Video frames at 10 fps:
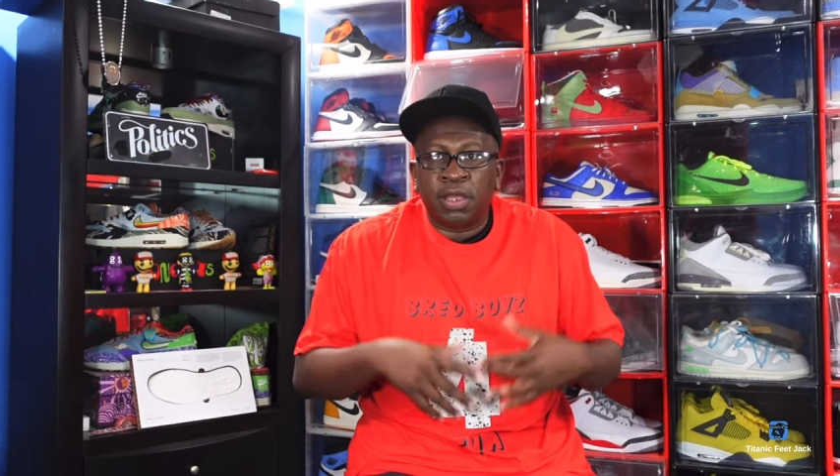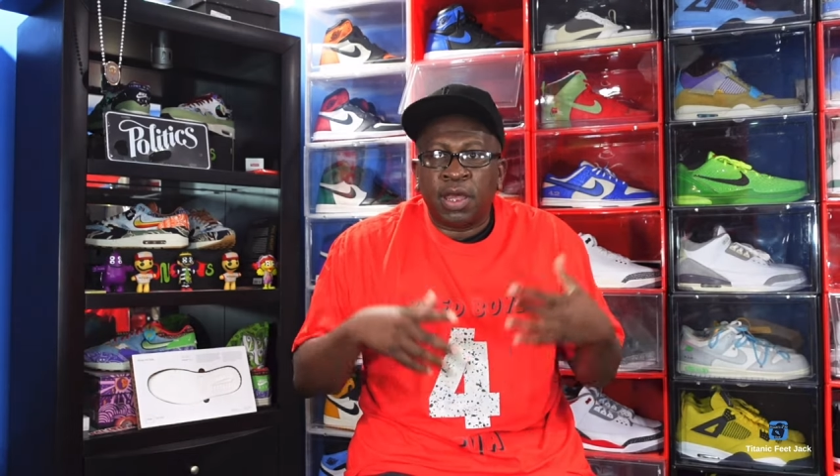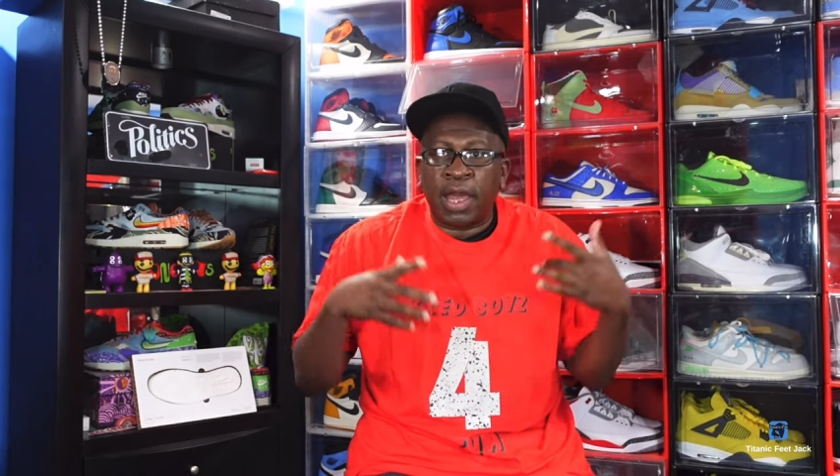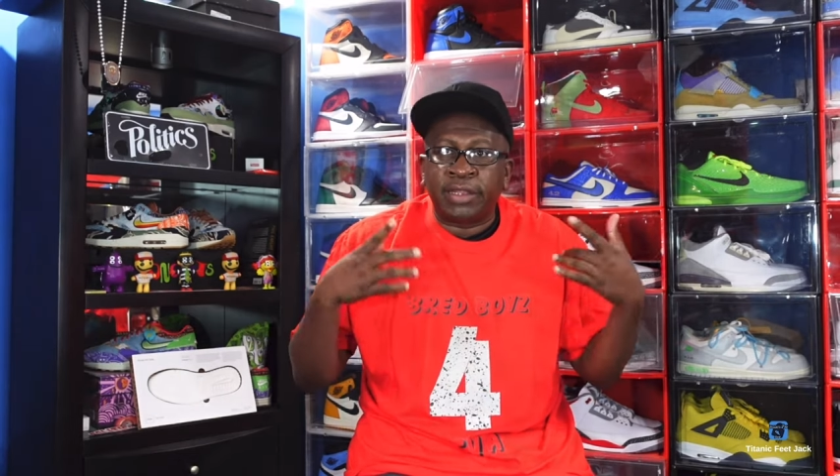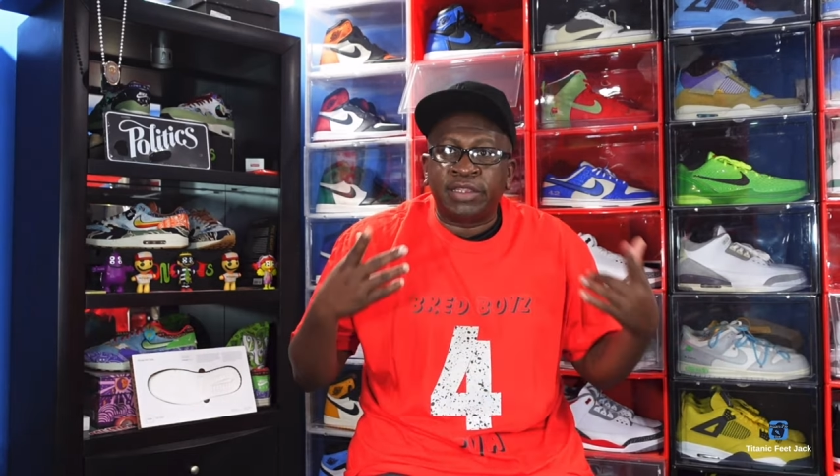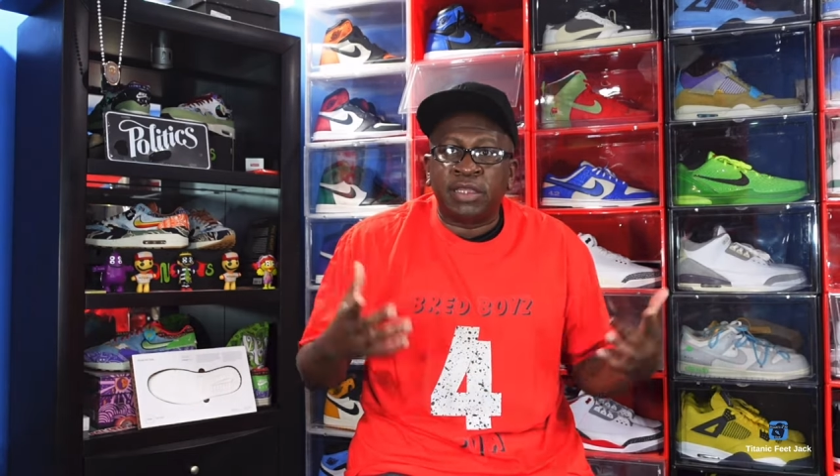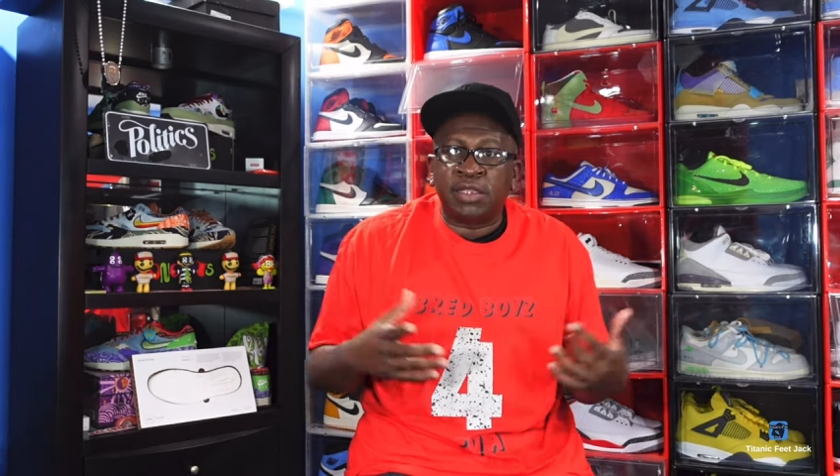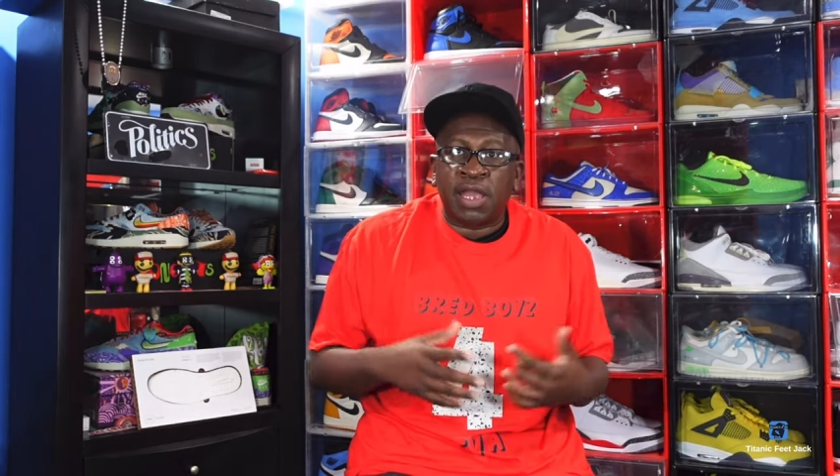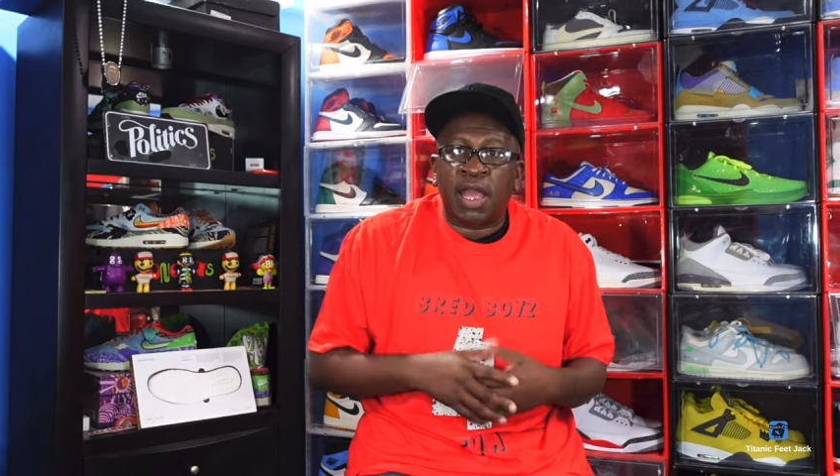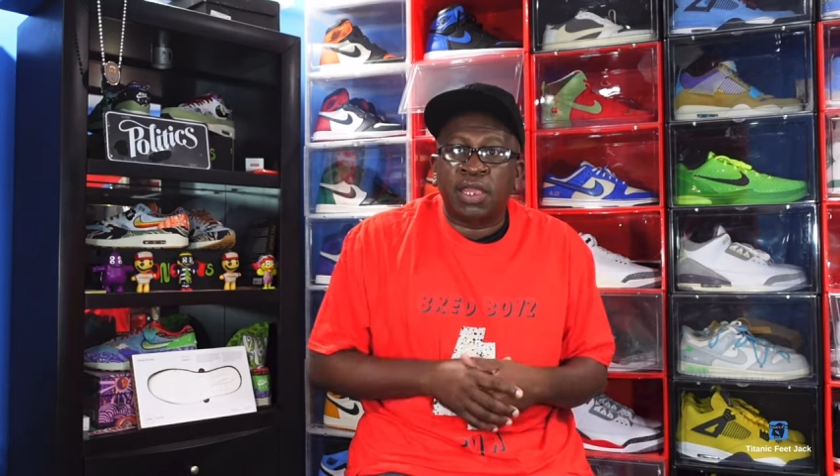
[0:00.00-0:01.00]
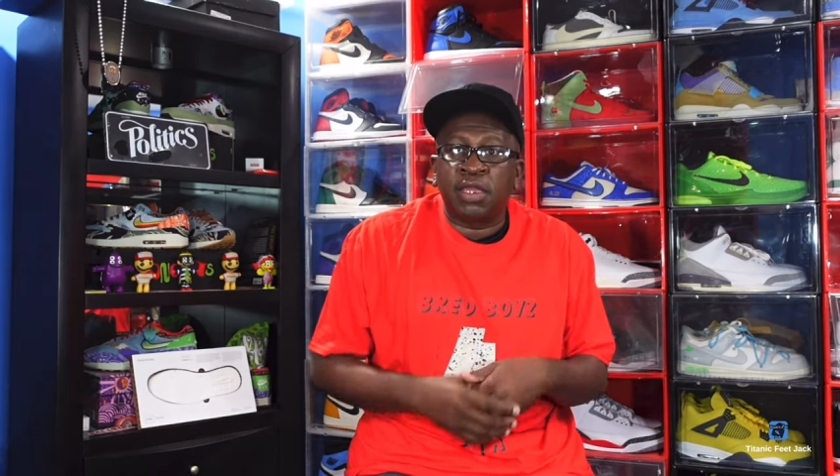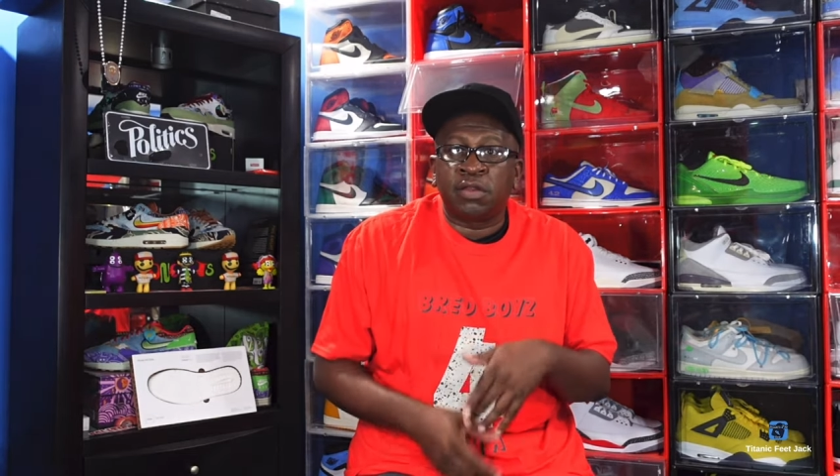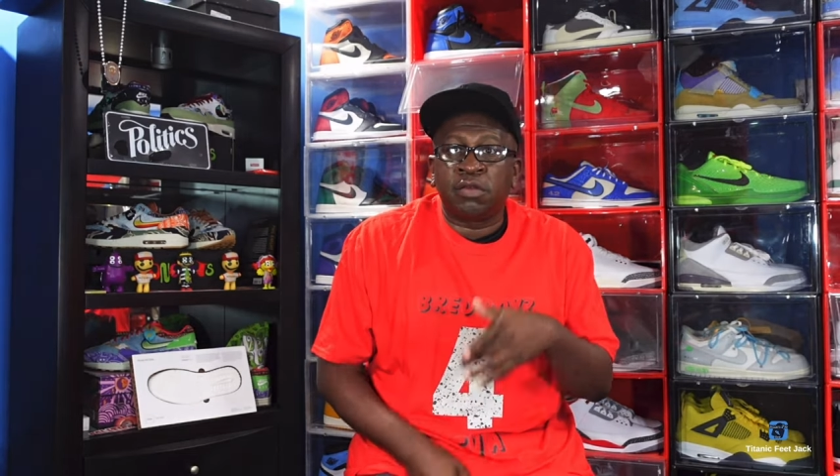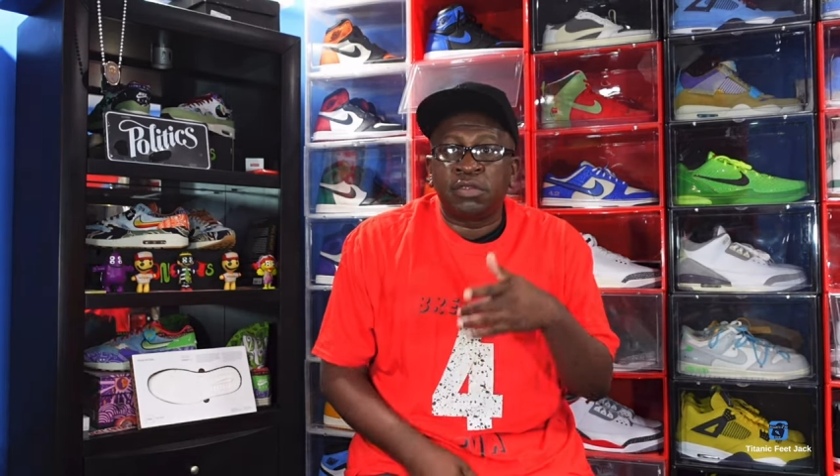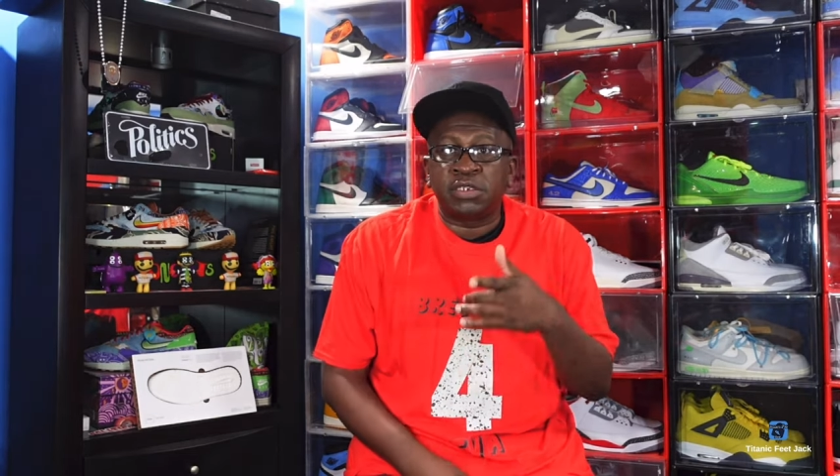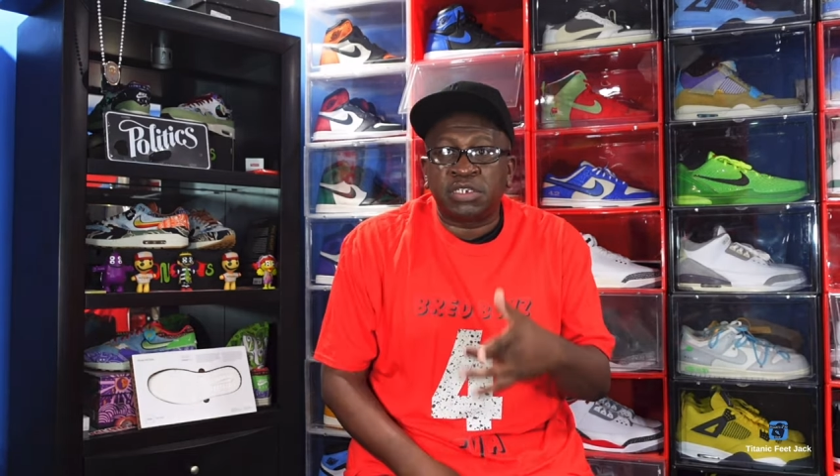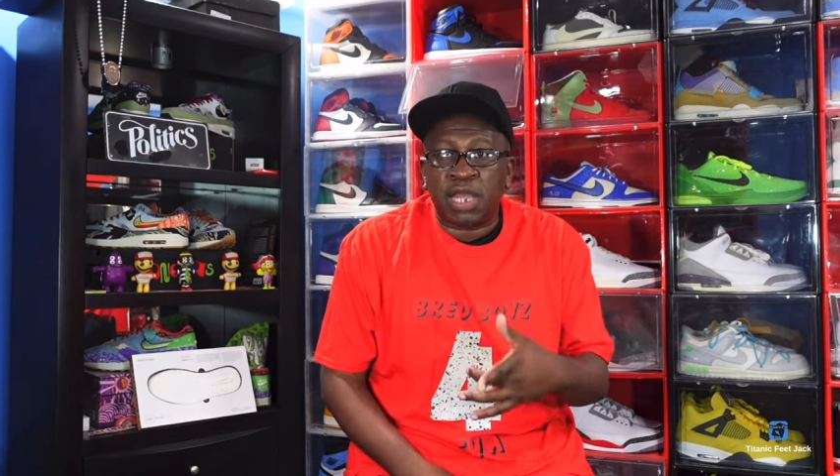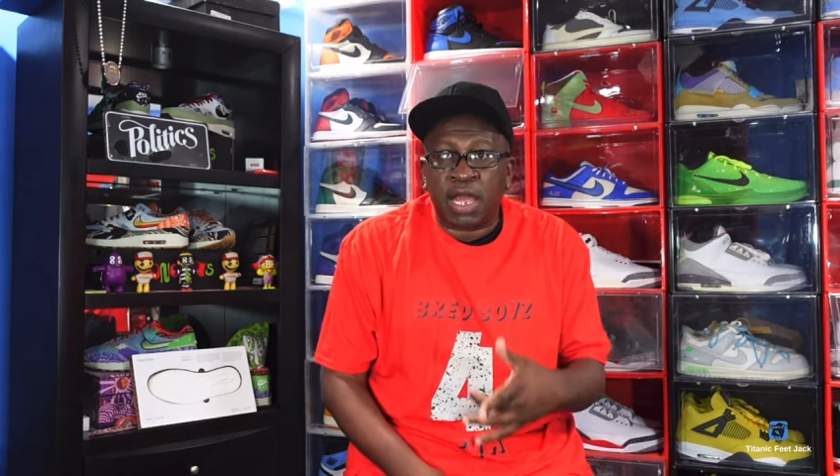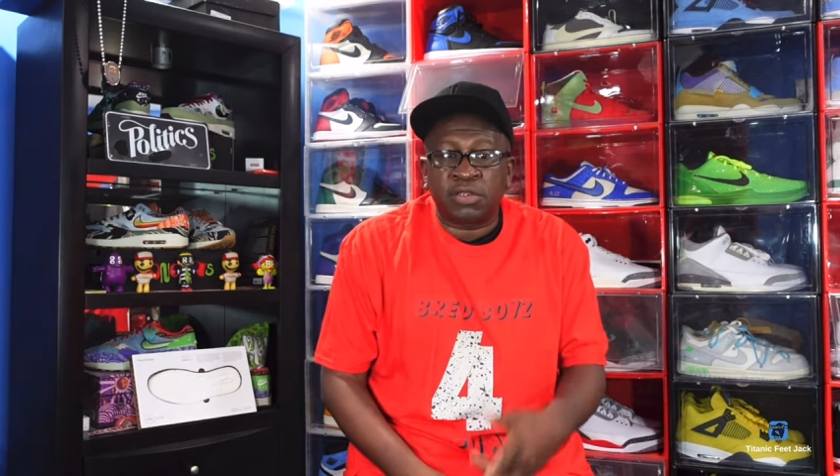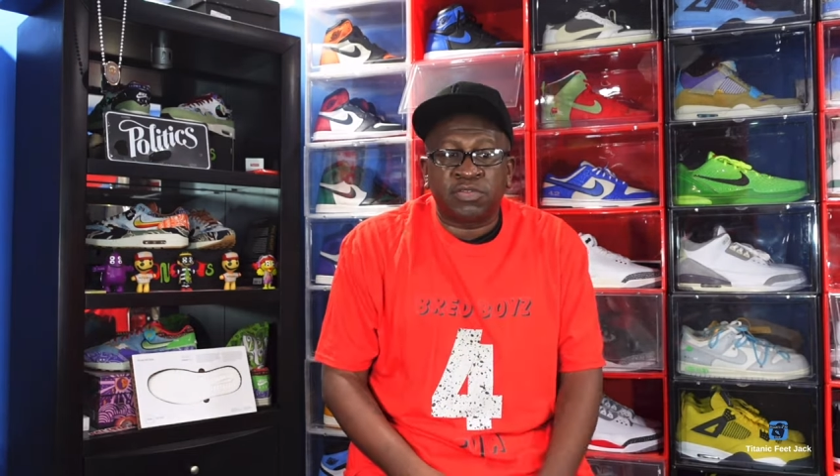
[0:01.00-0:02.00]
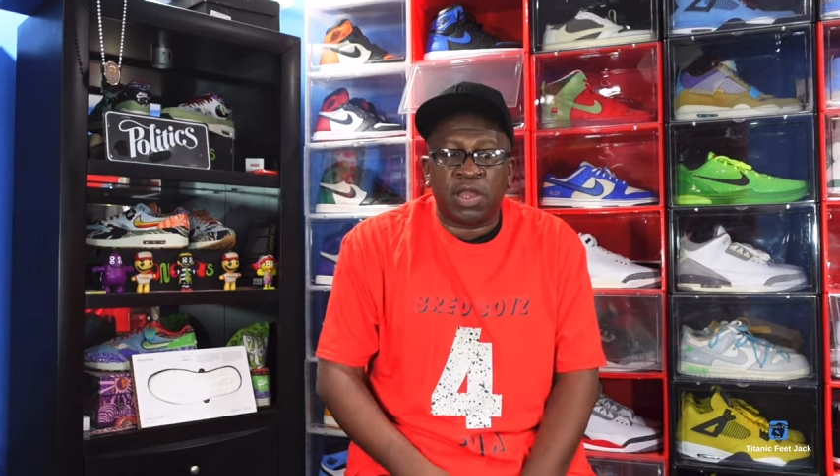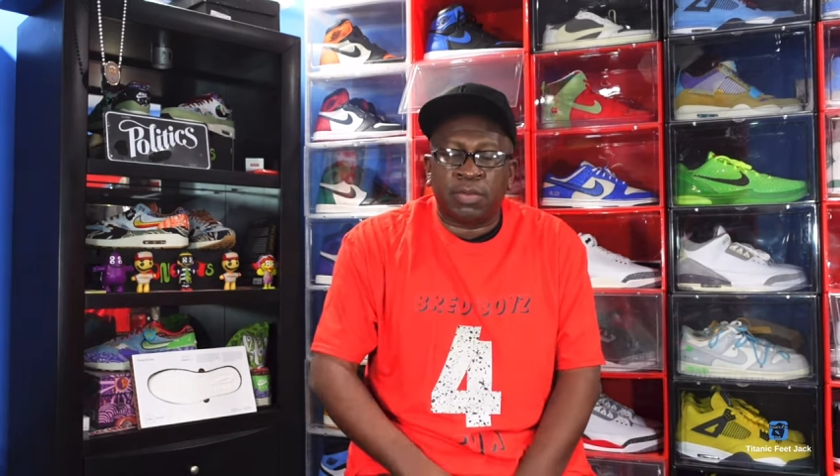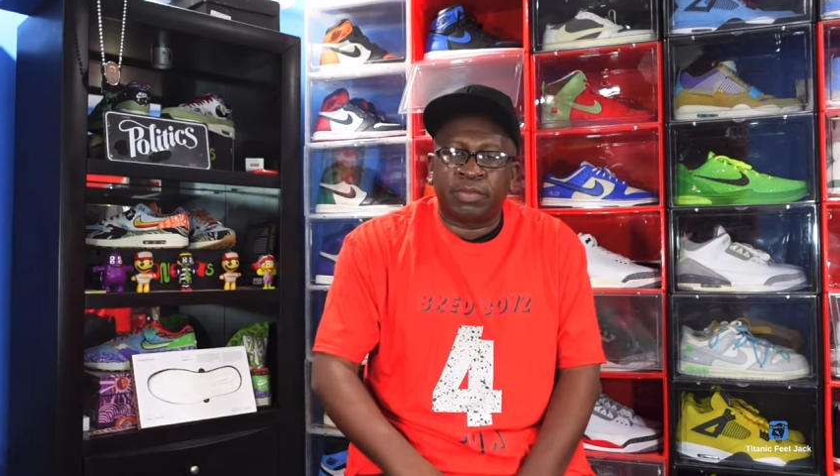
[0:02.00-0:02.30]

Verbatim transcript: I did not hit on the shock drop,